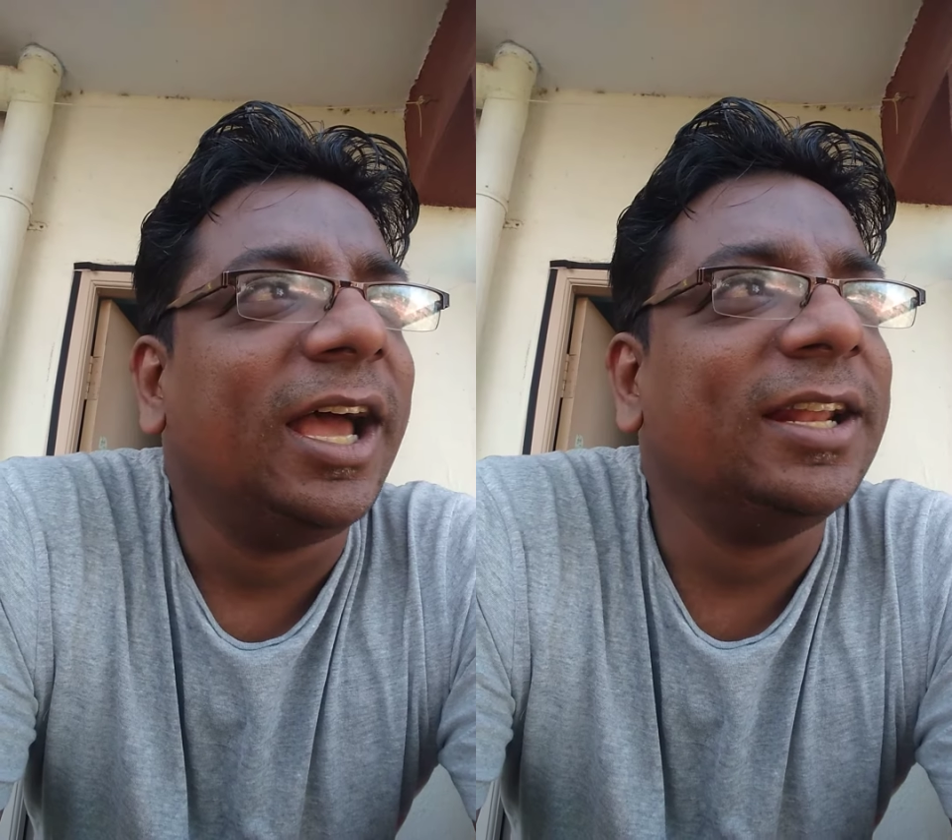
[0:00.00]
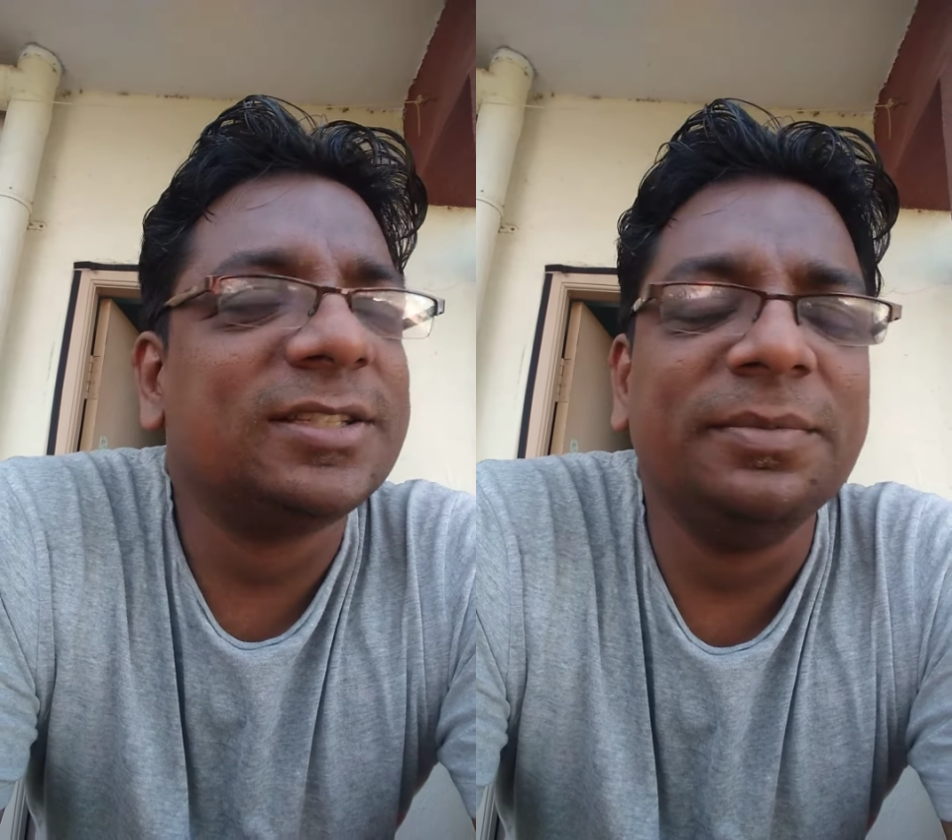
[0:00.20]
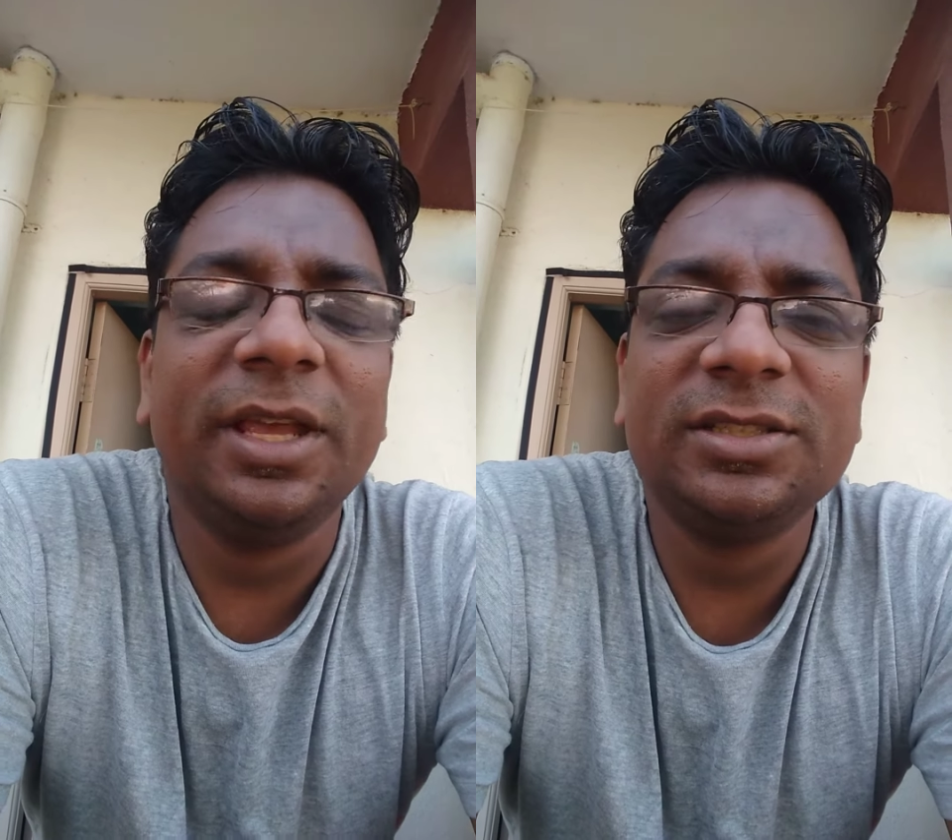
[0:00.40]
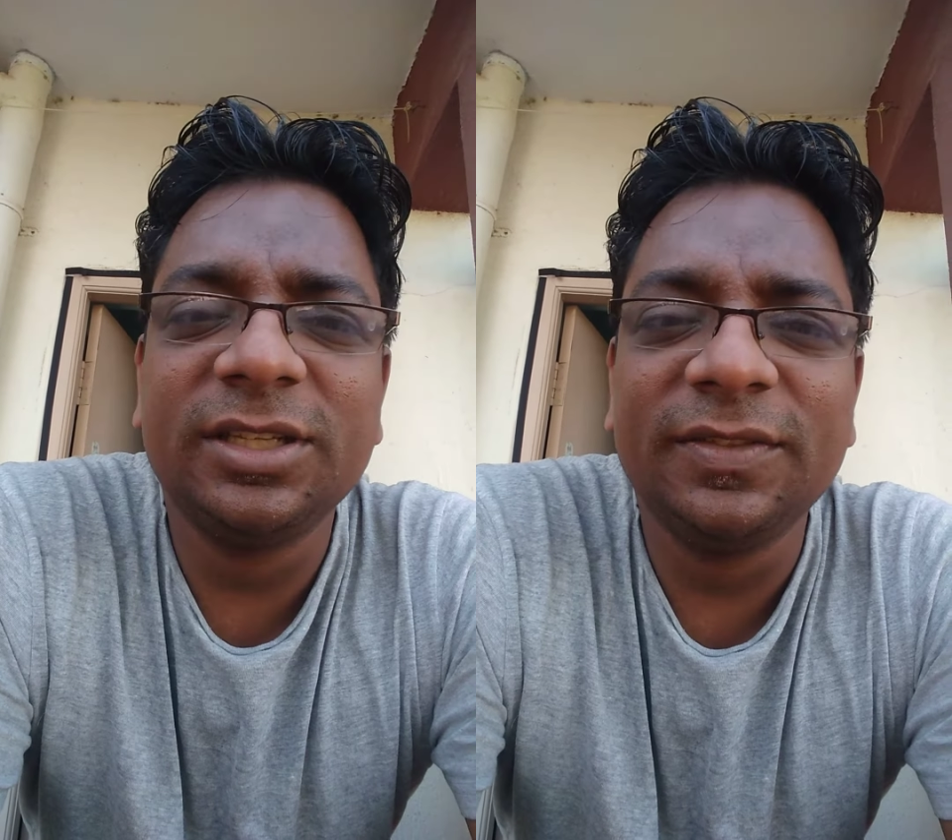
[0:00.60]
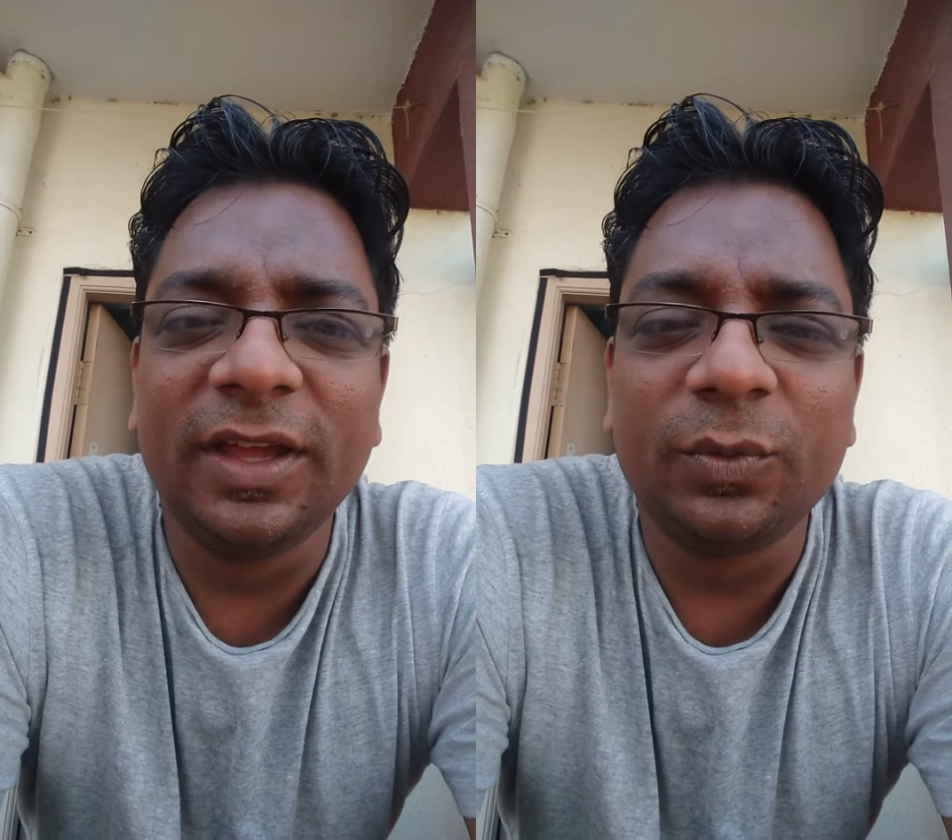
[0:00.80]
And it's
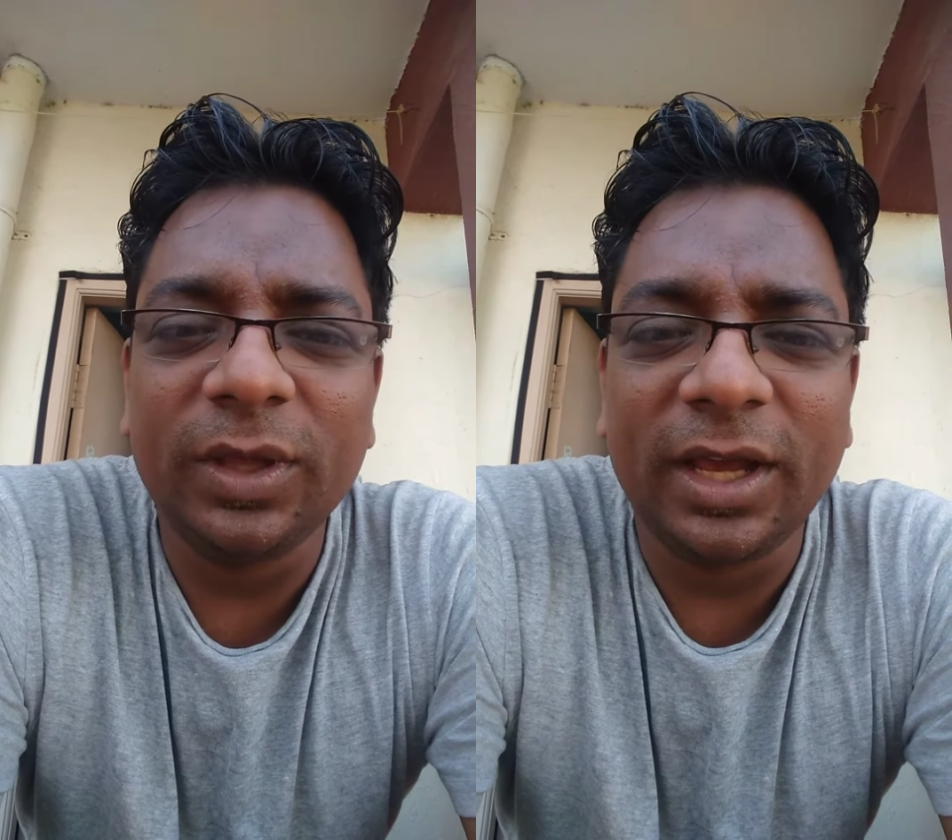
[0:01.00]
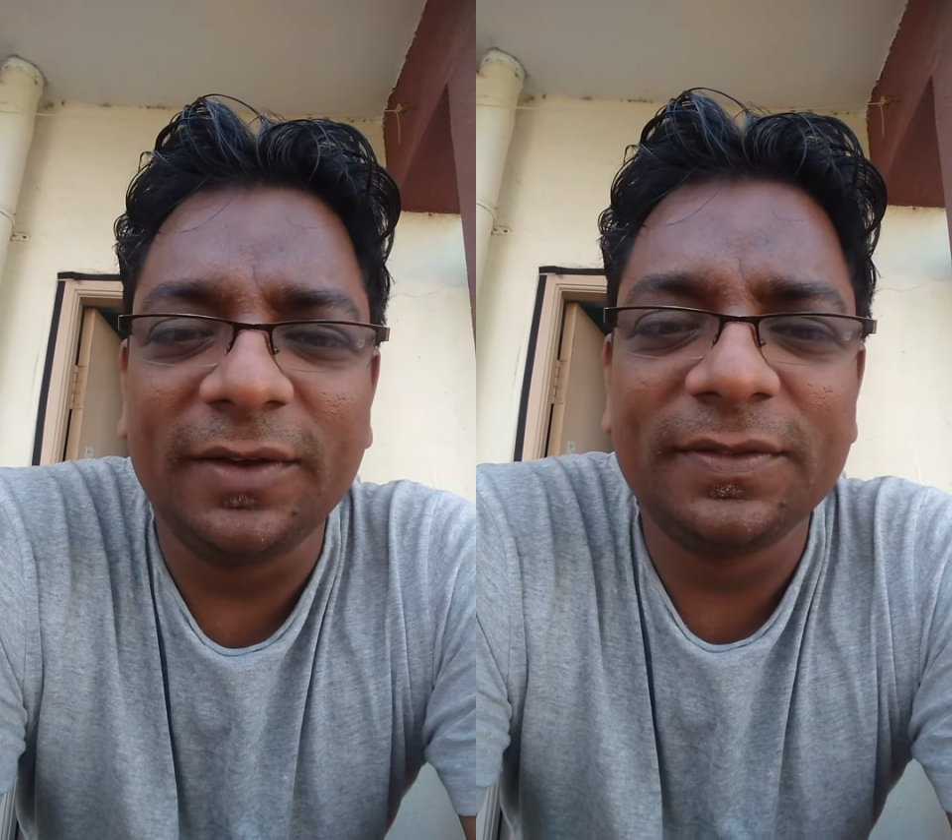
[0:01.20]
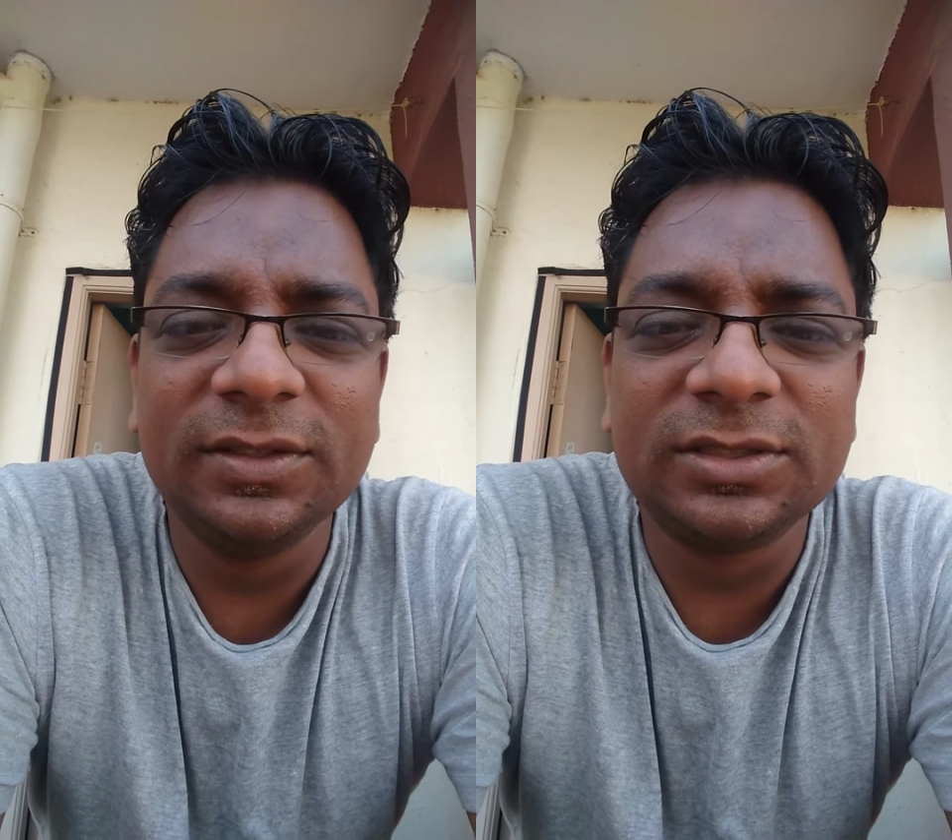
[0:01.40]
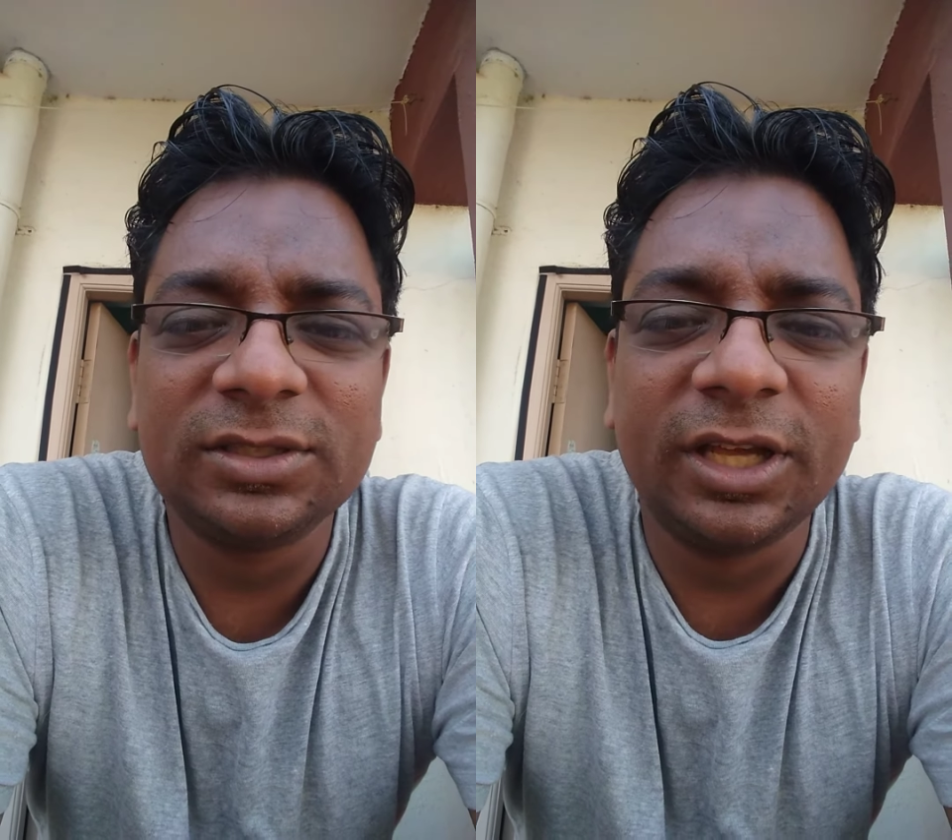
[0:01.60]
amazing that we have this